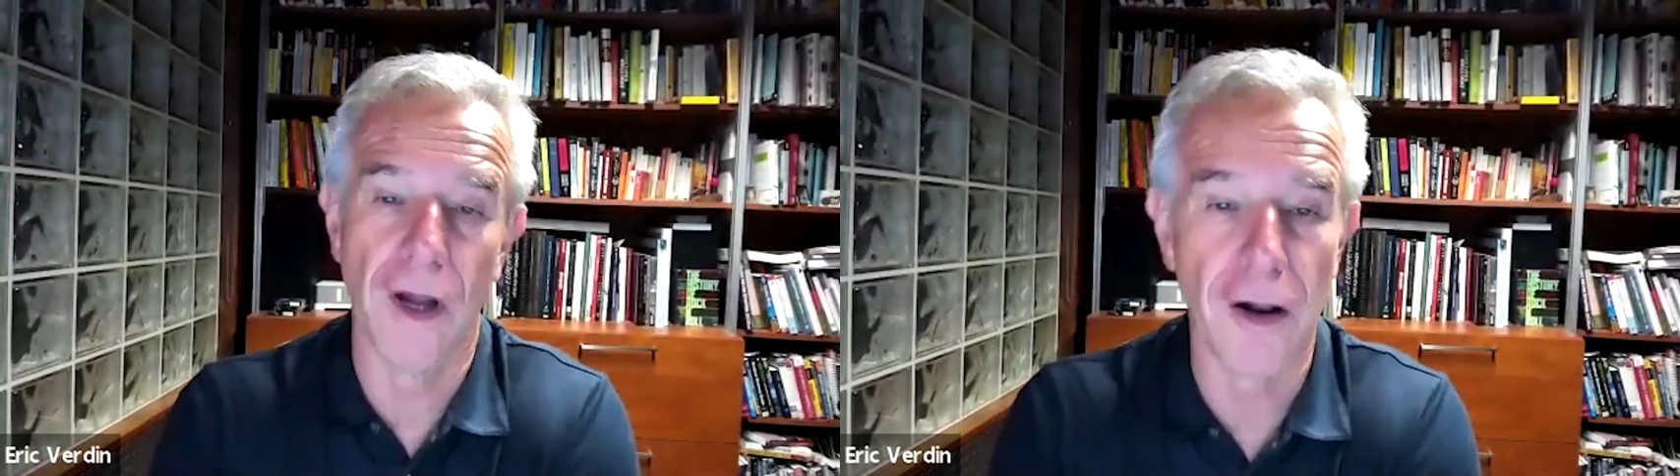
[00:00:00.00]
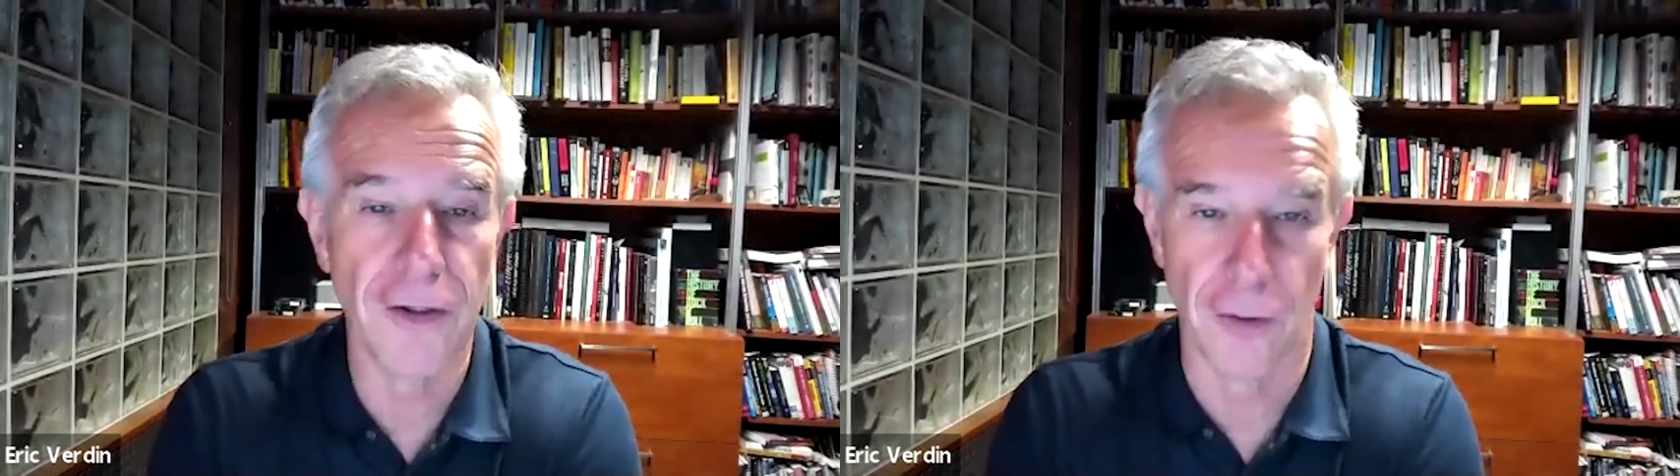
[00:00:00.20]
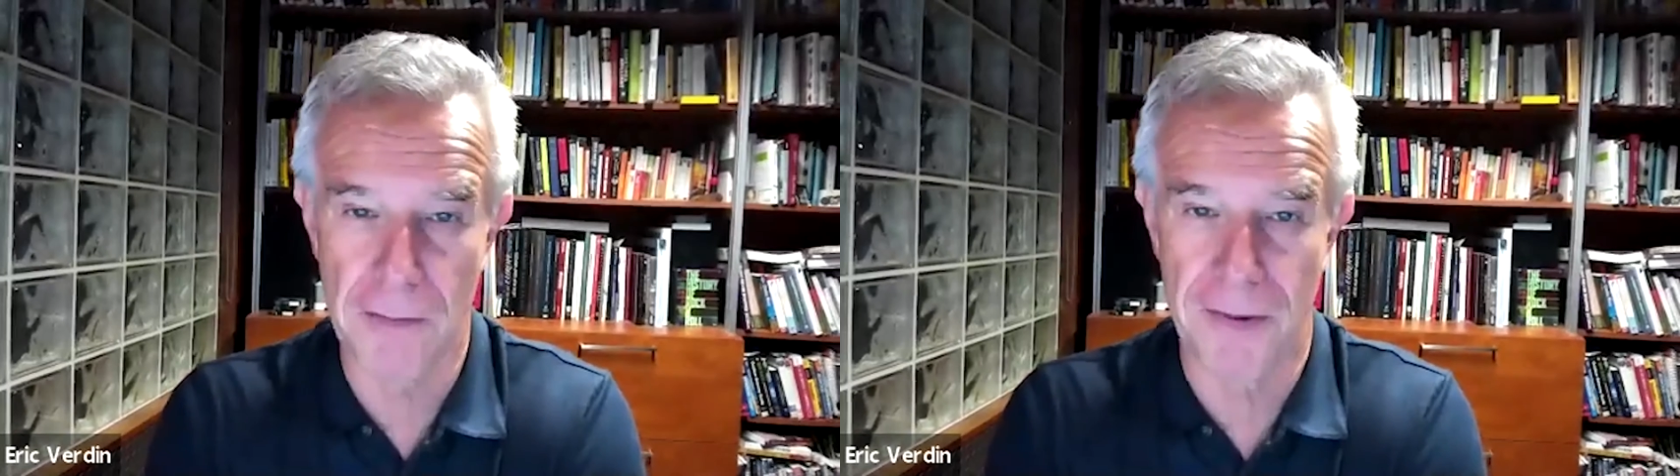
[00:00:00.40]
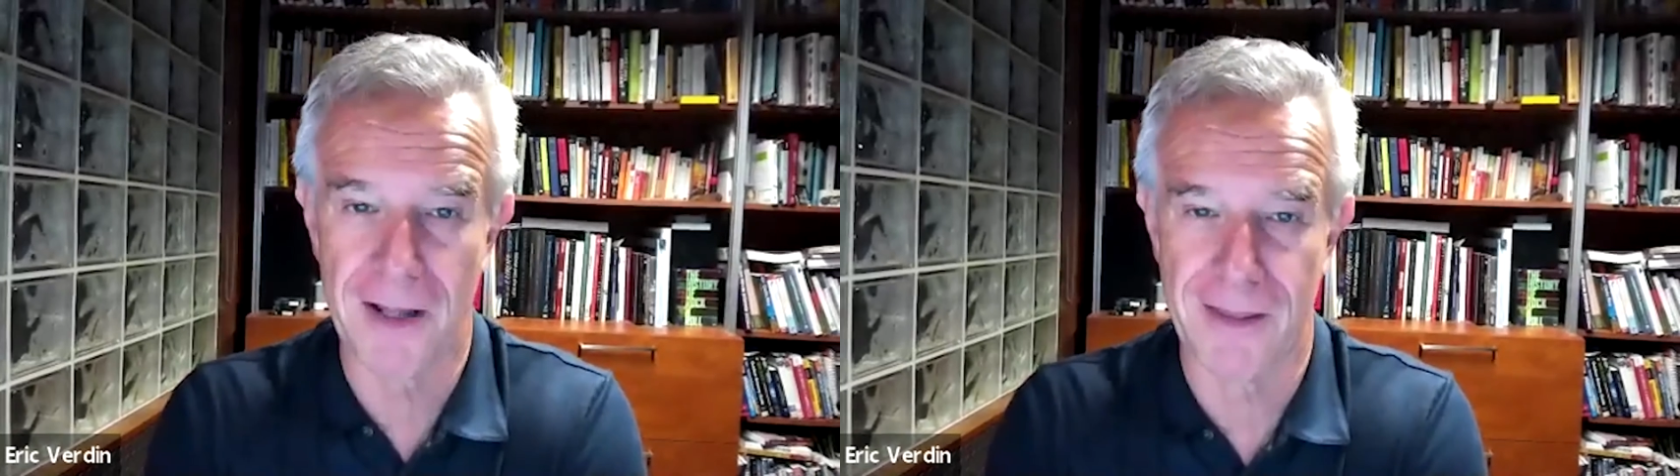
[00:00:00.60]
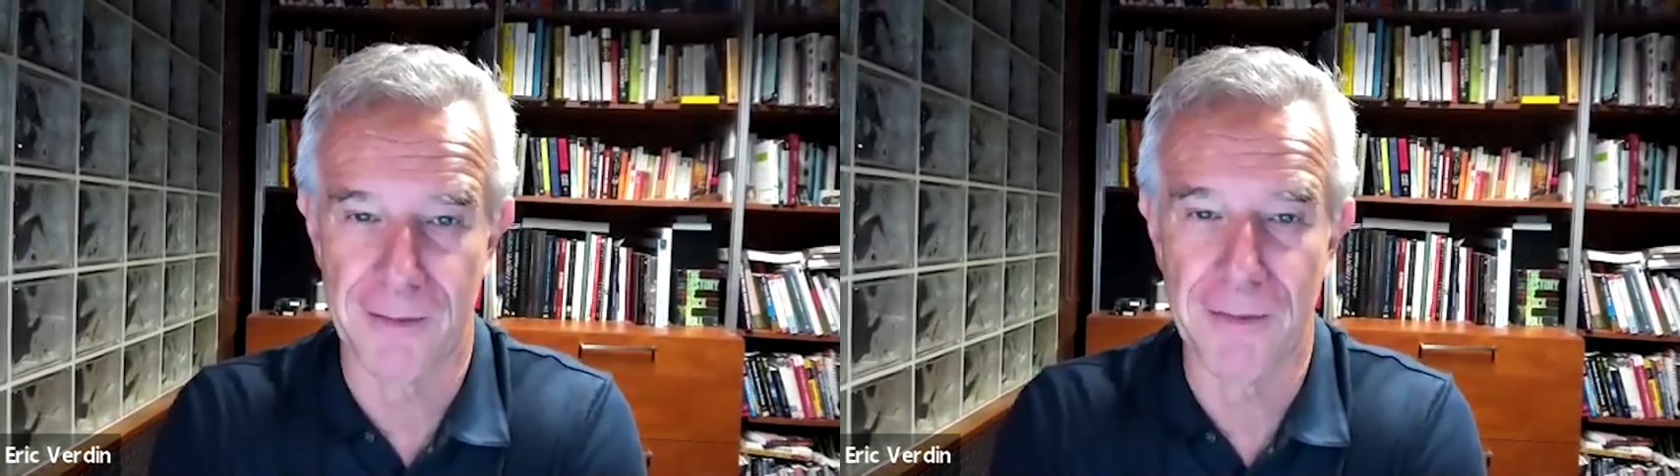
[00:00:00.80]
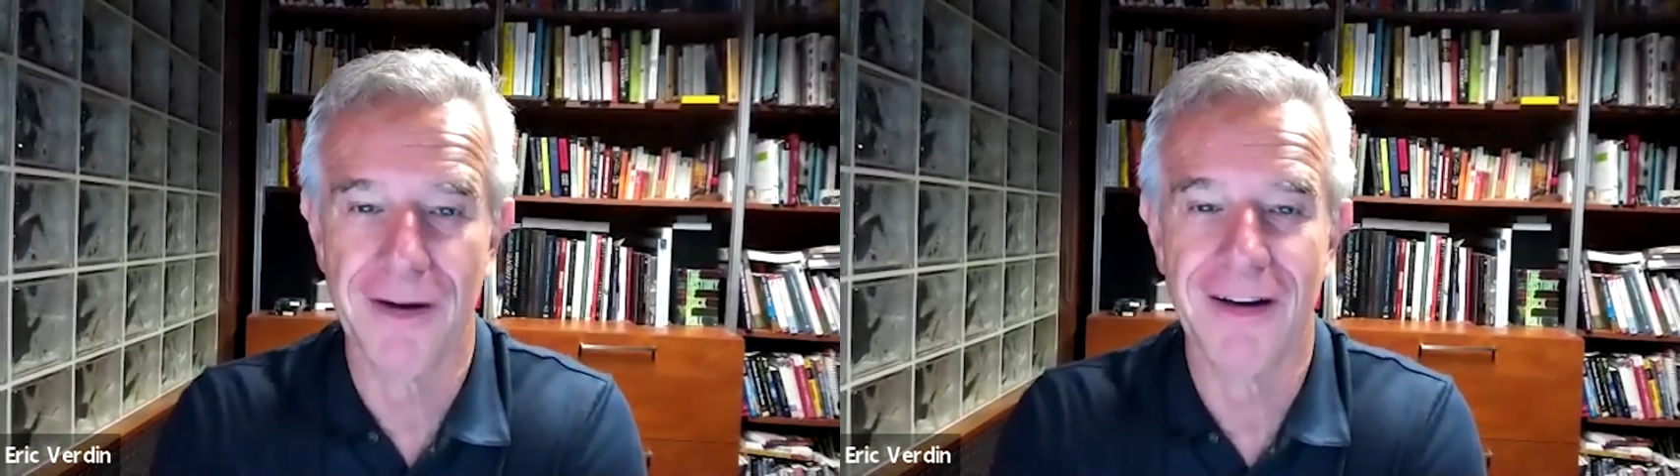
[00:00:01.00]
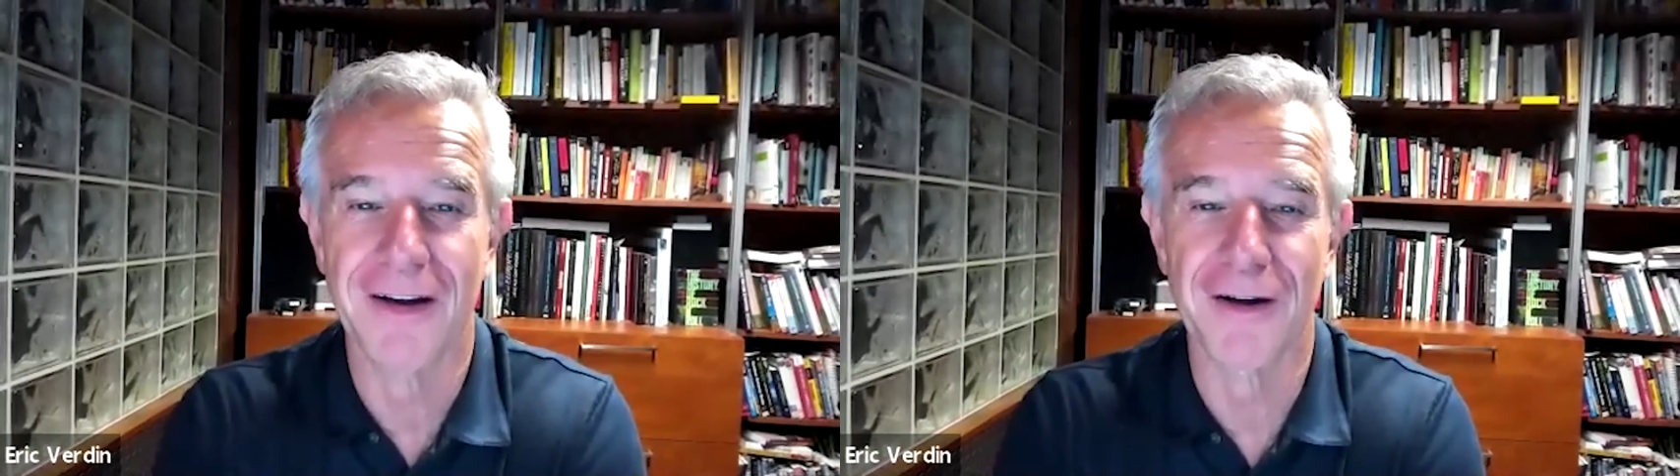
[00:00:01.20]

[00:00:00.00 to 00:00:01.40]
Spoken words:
all know about them.